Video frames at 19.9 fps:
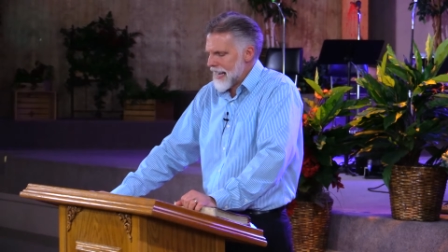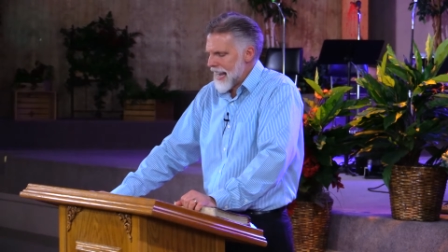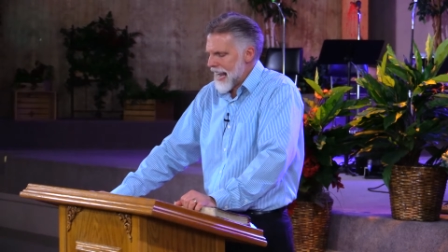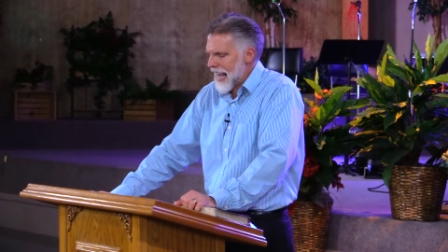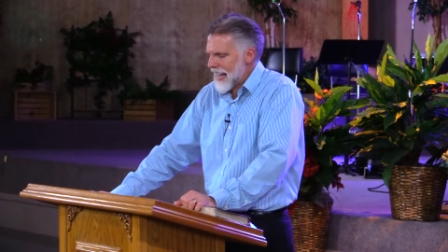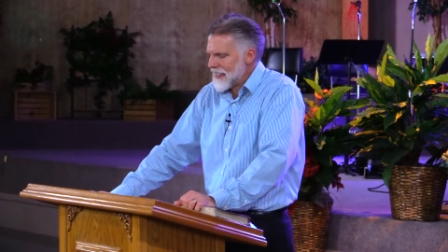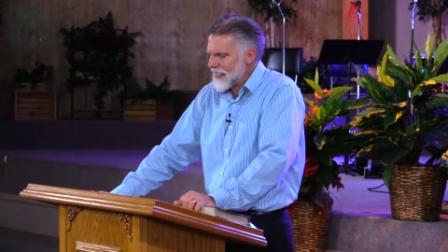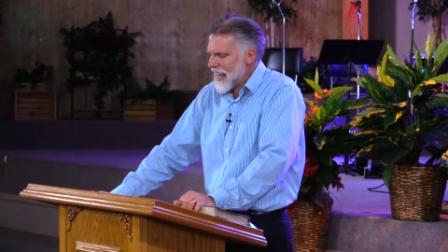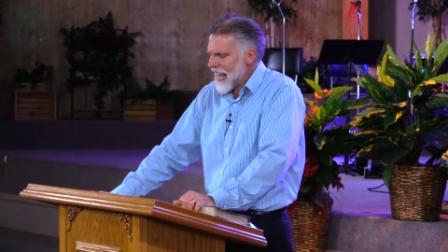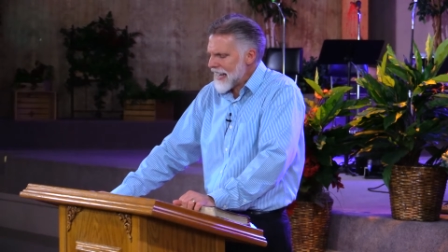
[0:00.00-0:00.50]

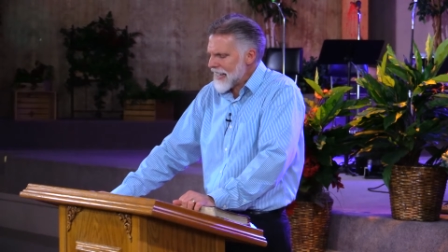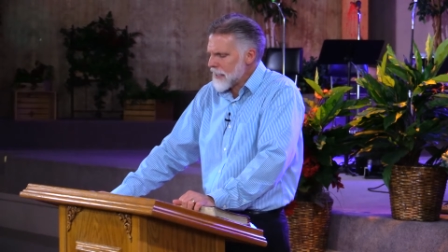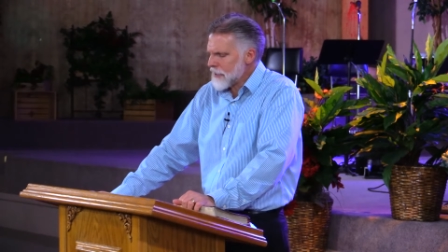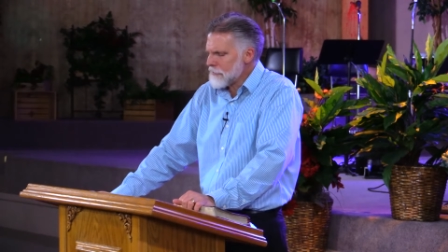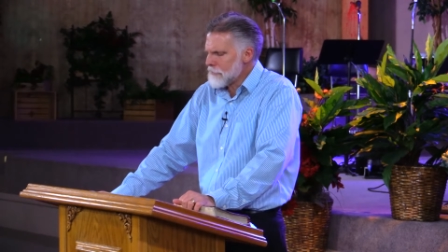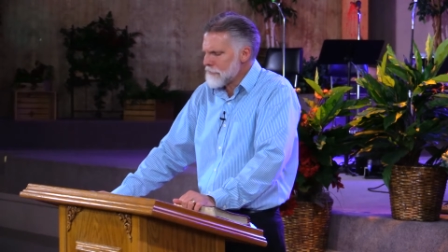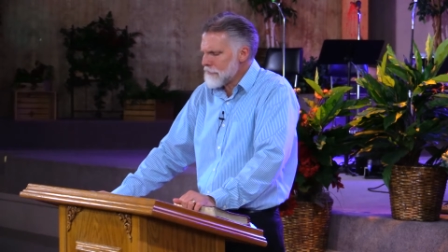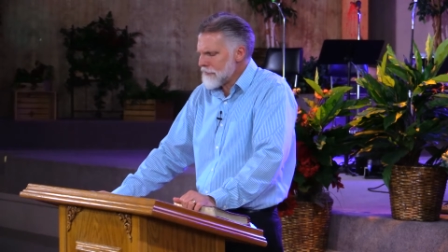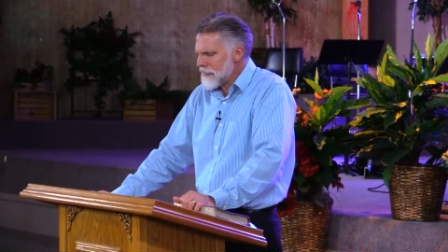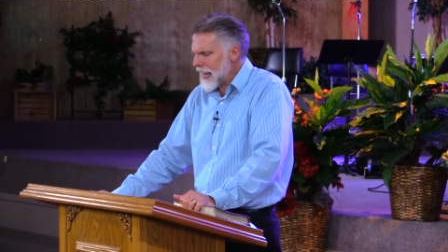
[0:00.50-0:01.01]
and that in
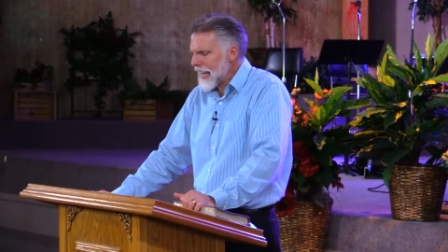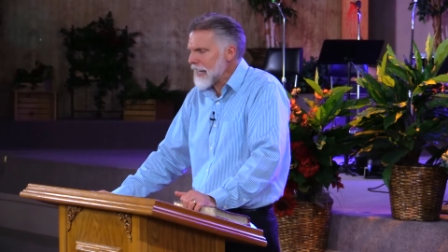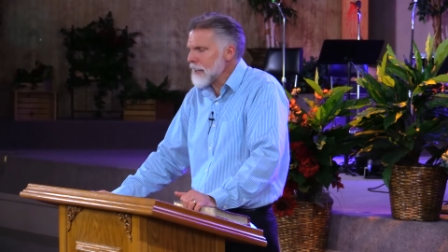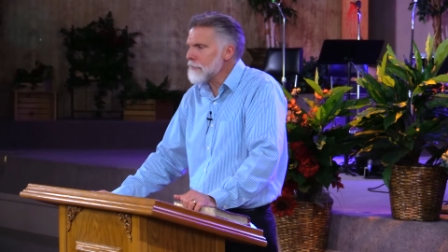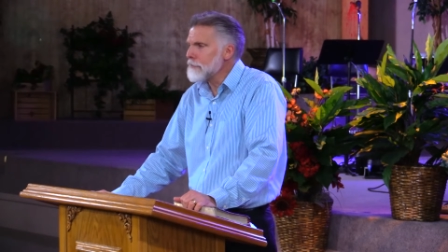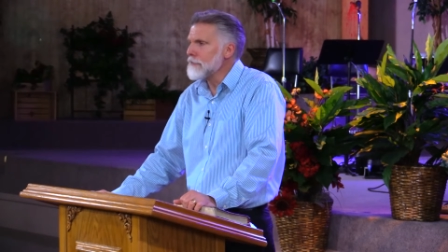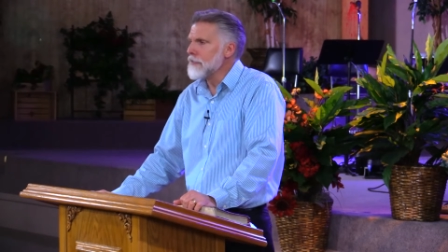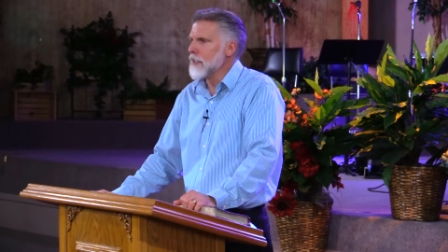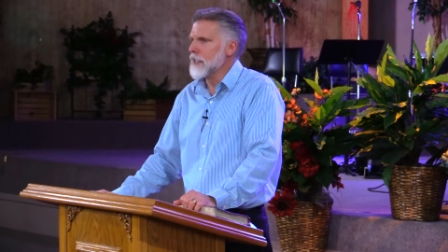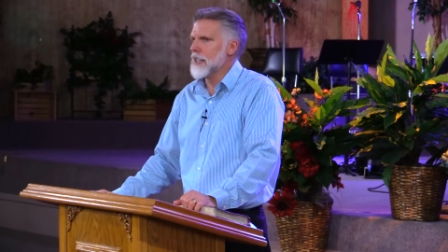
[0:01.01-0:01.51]

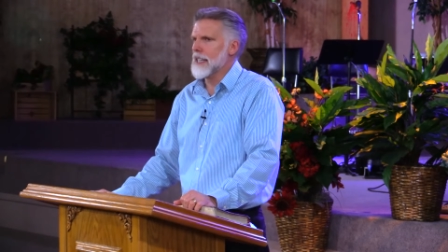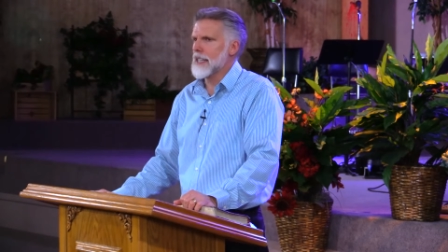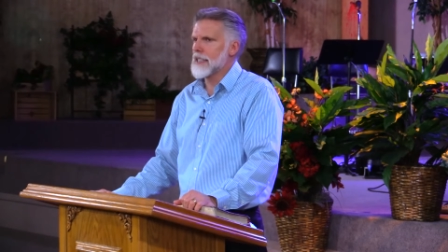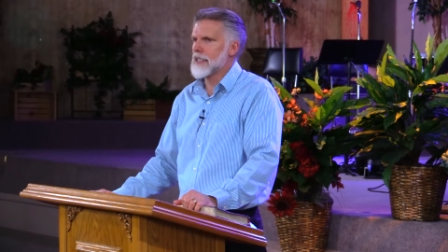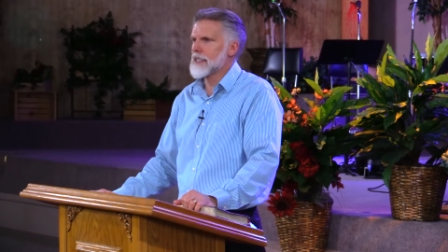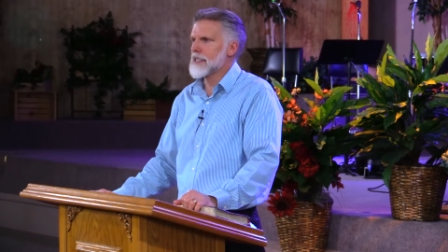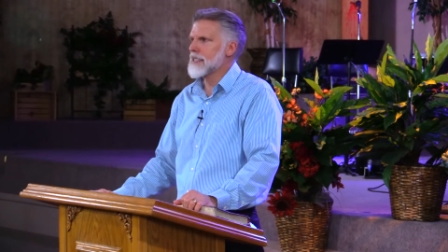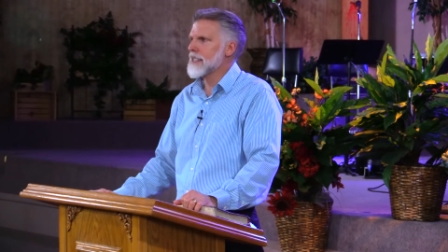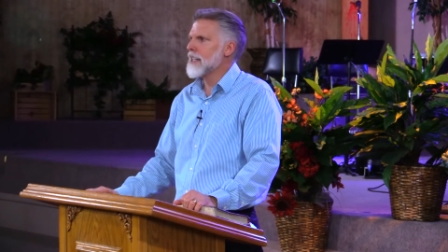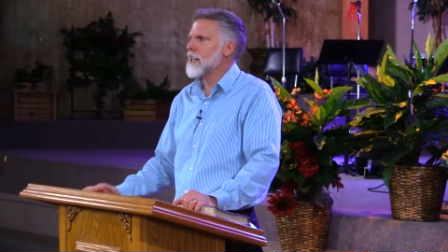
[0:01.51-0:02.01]

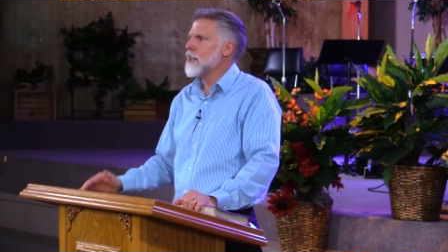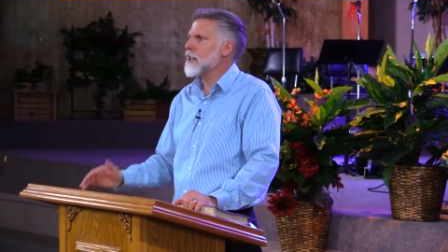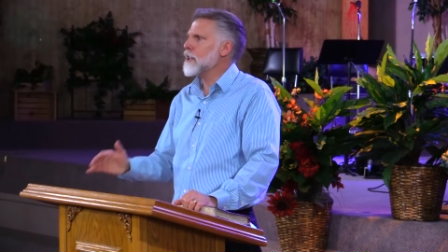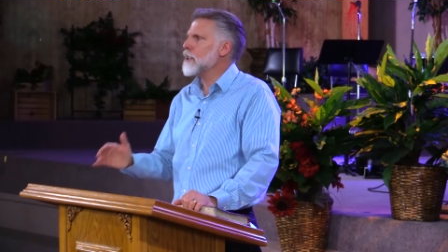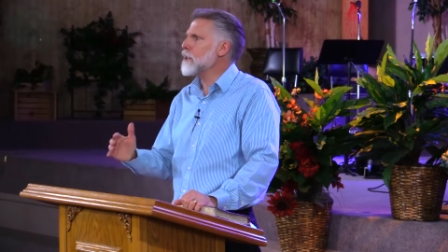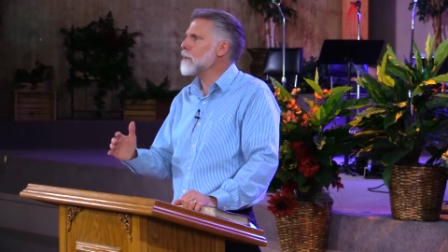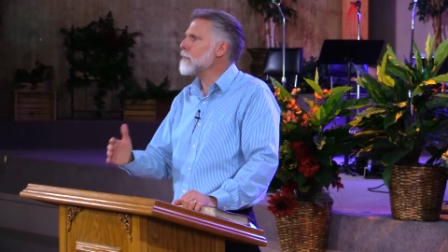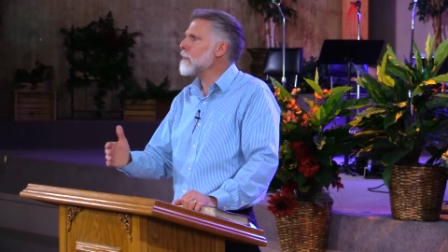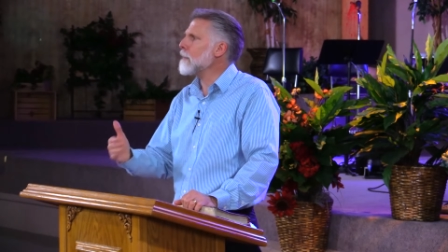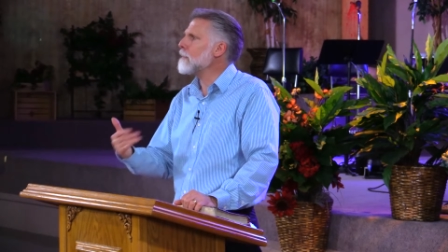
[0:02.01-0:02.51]
faithfulness
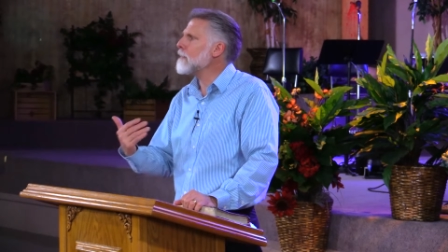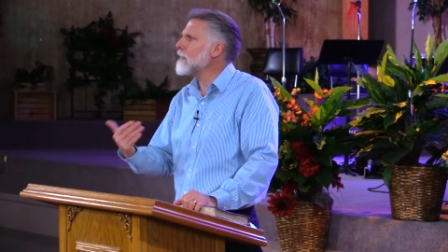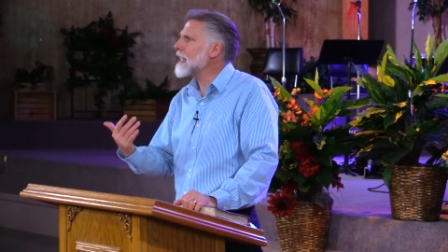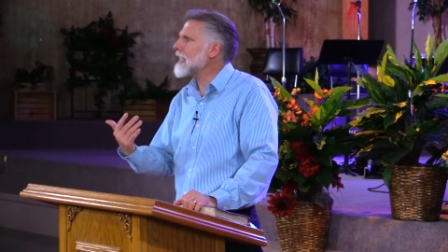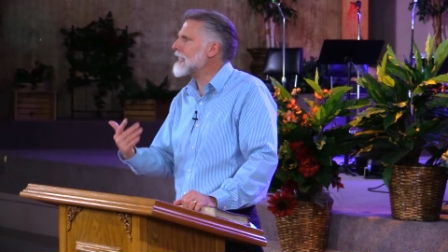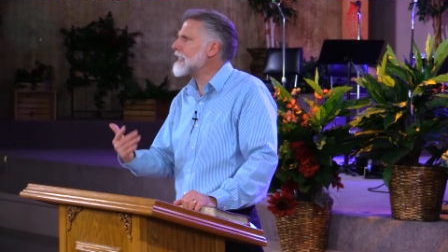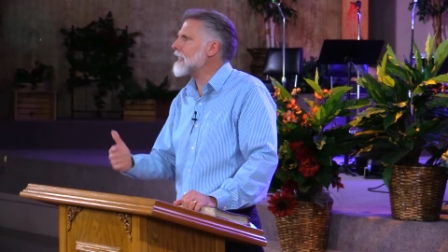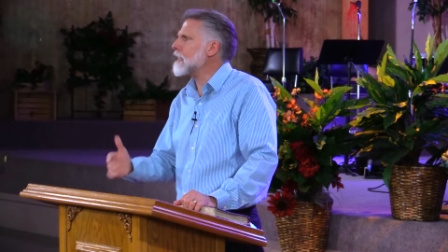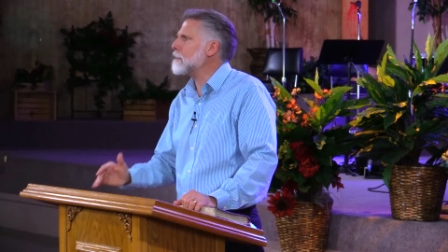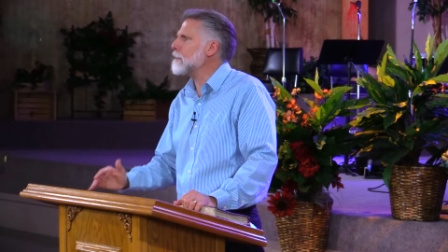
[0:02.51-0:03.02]
you've
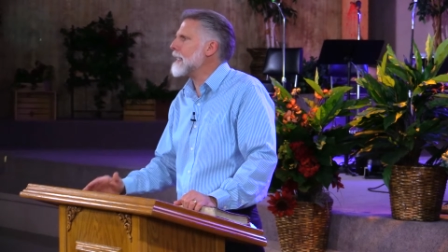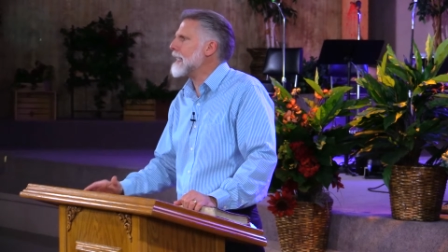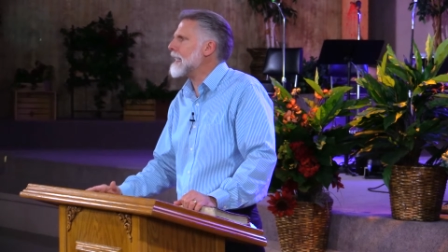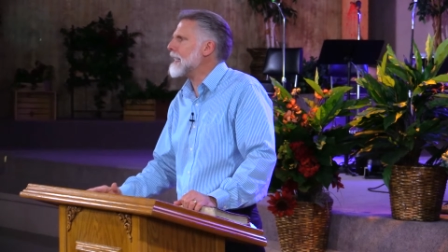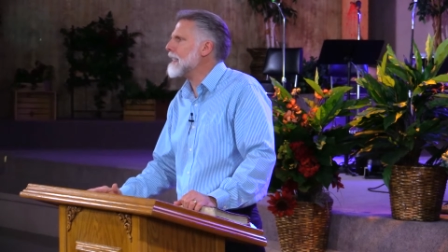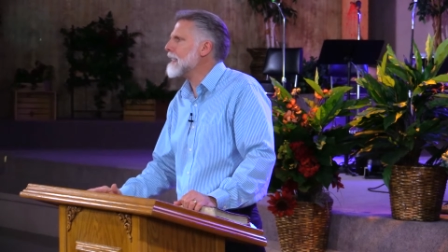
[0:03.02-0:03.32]
afflicted me.